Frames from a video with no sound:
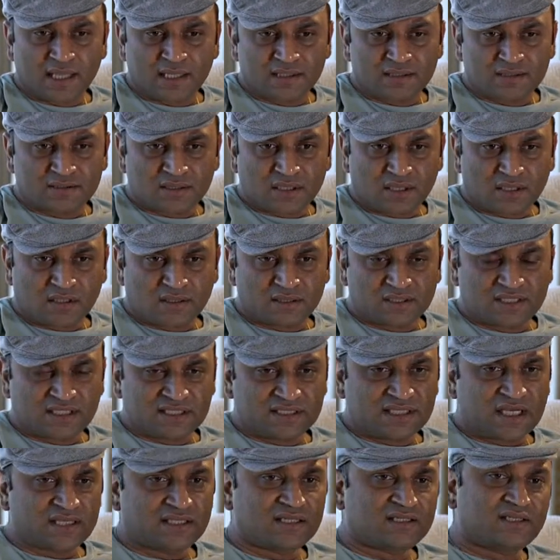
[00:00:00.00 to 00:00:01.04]
So
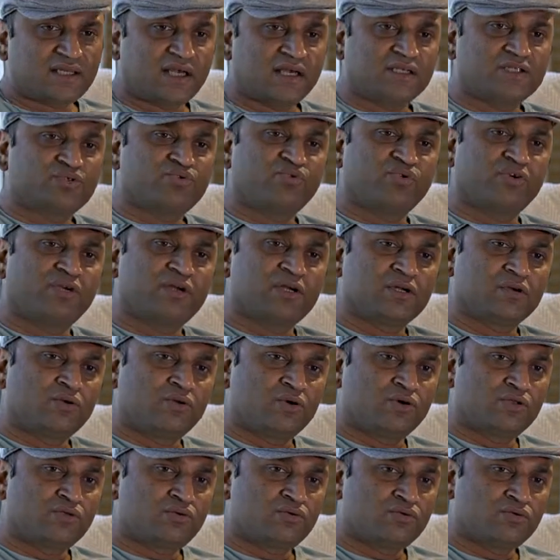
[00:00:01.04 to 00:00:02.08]
these are the things we'll
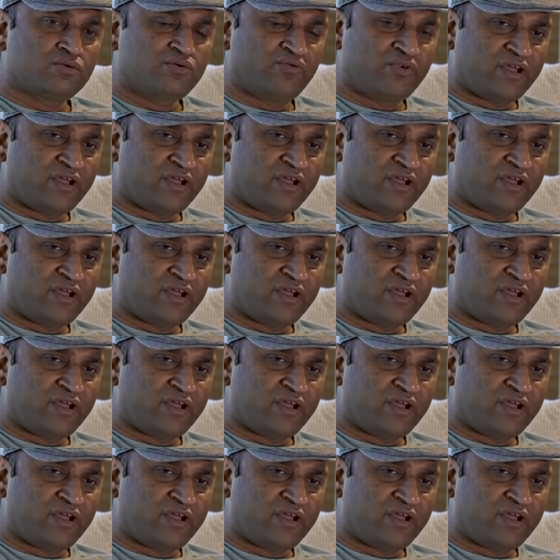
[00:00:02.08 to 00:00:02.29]
go through.